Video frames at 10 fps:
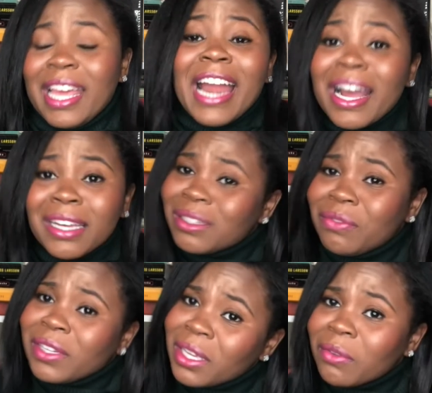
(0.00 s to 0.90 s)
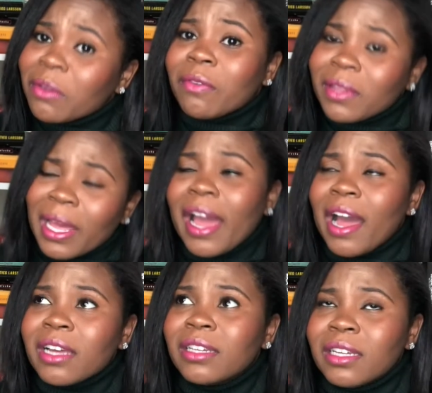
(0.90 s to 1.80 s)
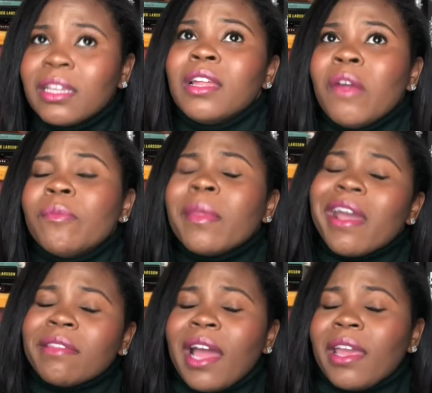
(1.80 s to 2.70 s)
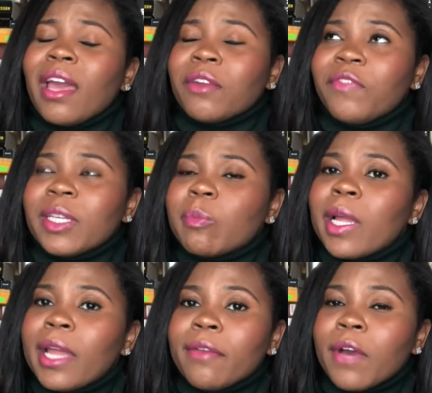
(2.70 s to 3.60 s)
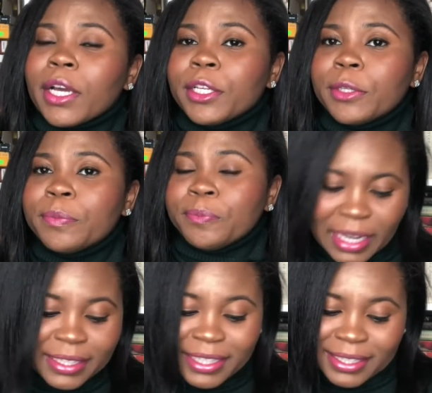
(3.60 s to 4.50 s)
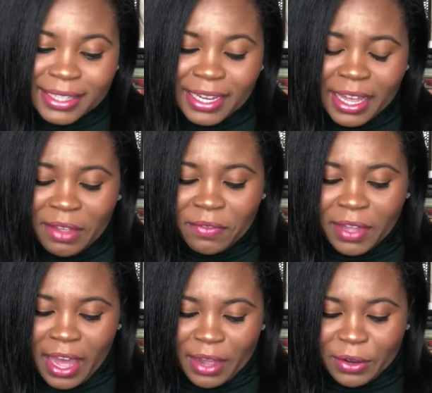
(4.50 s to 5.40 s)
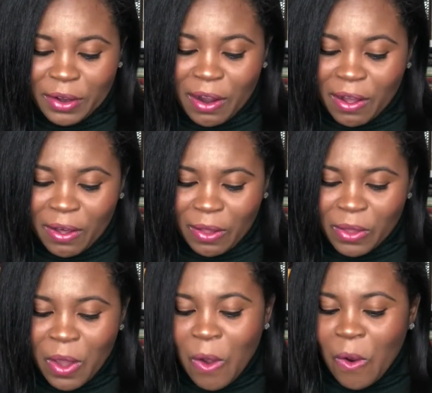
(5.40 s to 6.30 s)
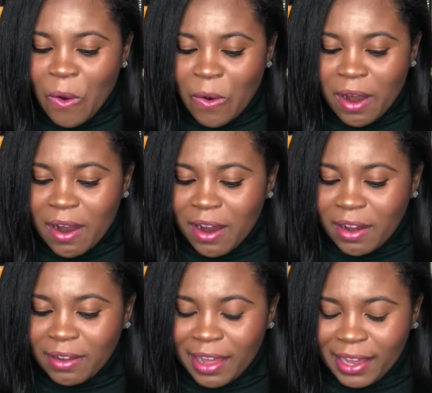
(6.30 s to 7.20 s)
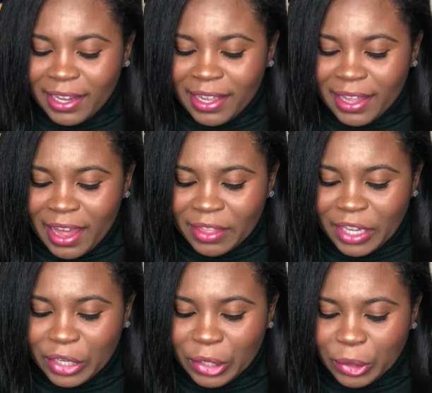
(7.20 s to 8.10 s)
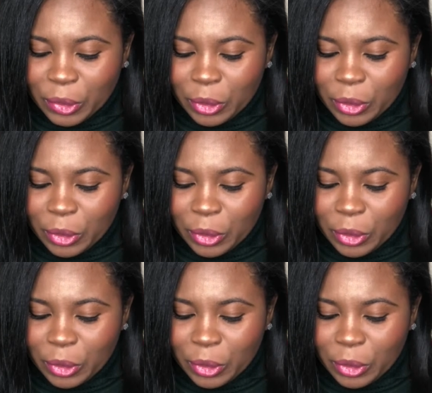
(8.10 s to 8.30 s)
And I could forgive him for that. I could. After Ayana fixed my life, I could. Does love conquer all, or are Alani and Ethic doomed?